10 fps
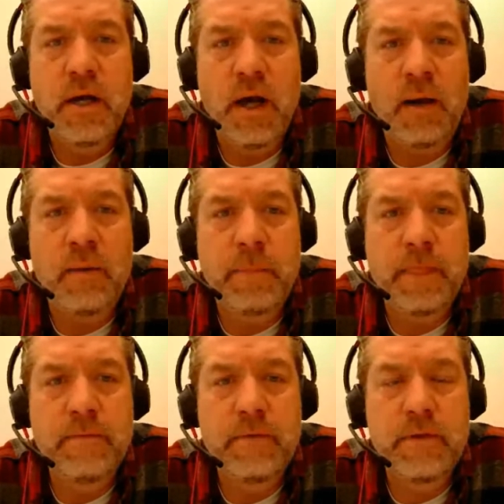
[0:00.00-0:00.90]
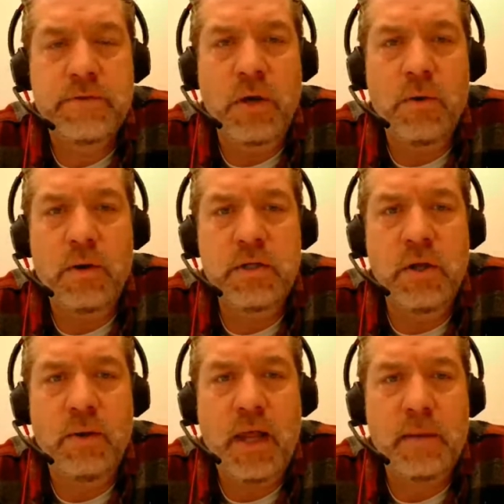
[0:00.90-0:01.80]
Um, so, you
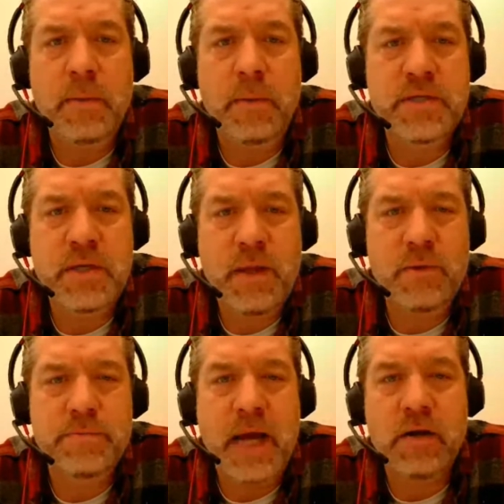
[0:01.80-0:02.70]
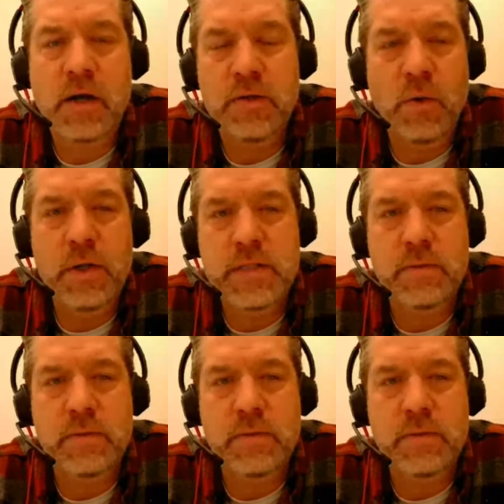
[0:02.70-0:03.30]
know, a lot of people say, well, that was background noise.